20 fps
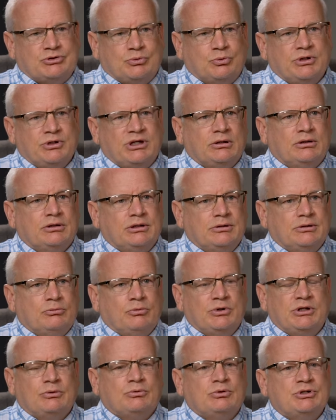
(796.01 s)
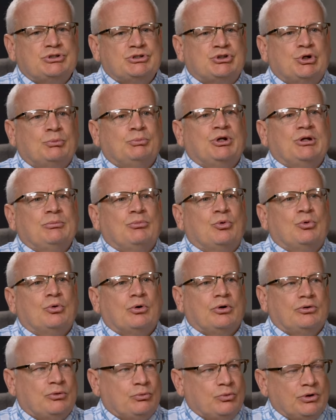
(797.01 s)
So we can we can reach so many
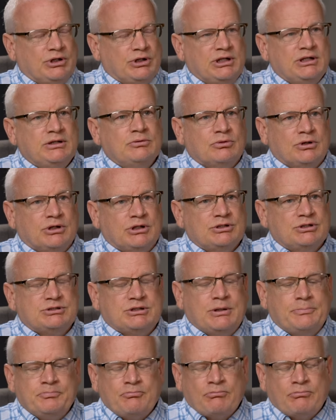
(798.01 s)
more than what he reached.